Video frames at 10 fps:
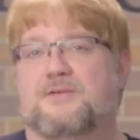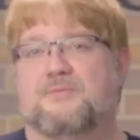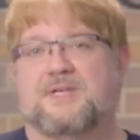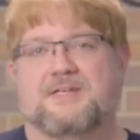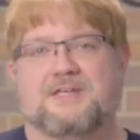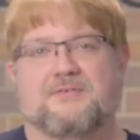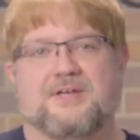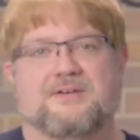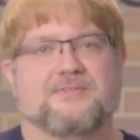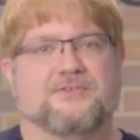We can
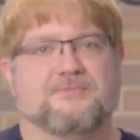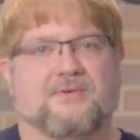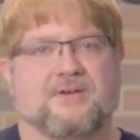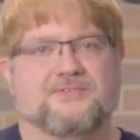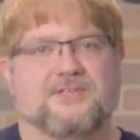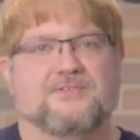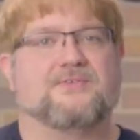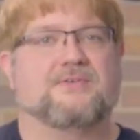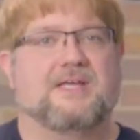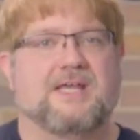iterate on this process
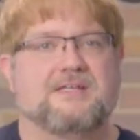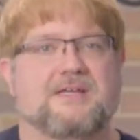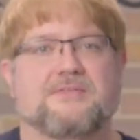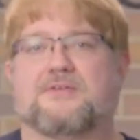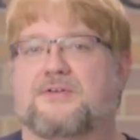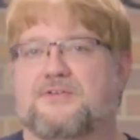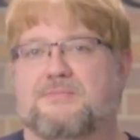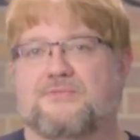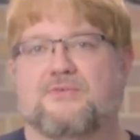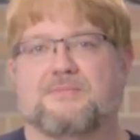for any other
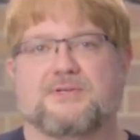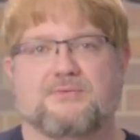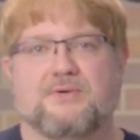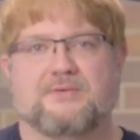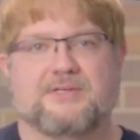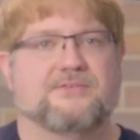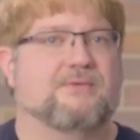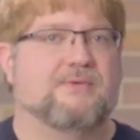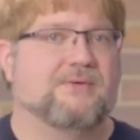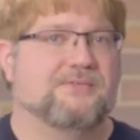underperforming queries
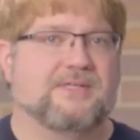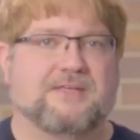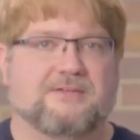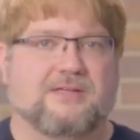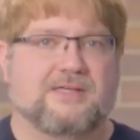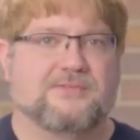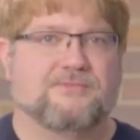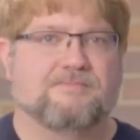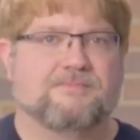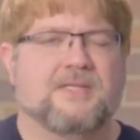that we want to analyze.
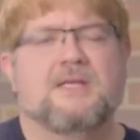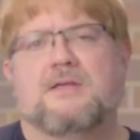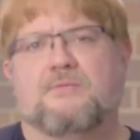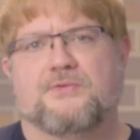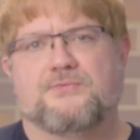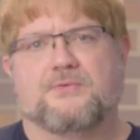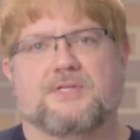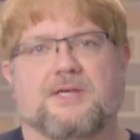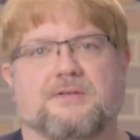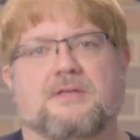Once we're
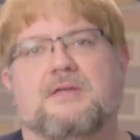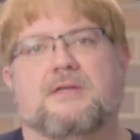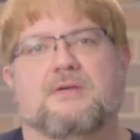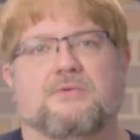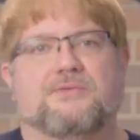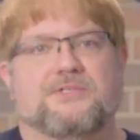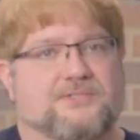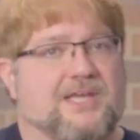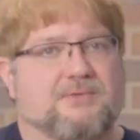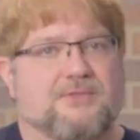done, we'll
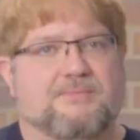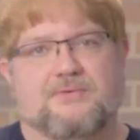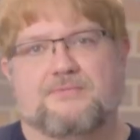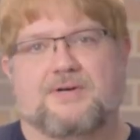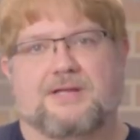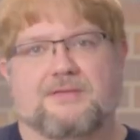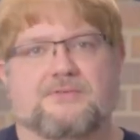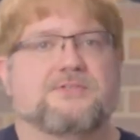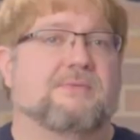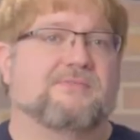disable the
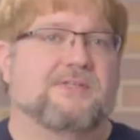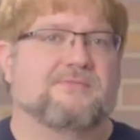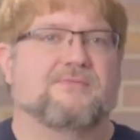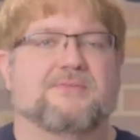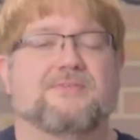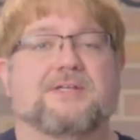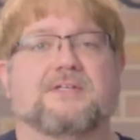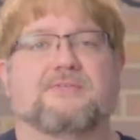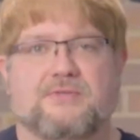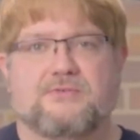profiler to prevent it from
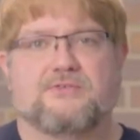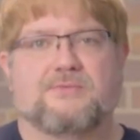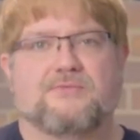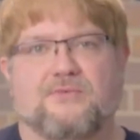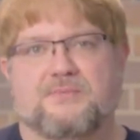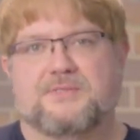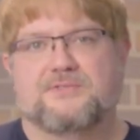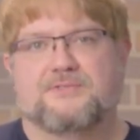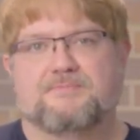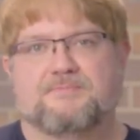affecting future
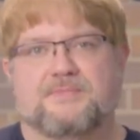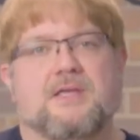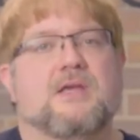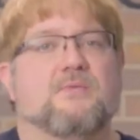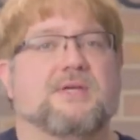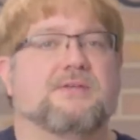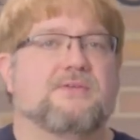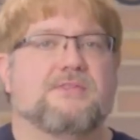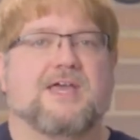performance. We can do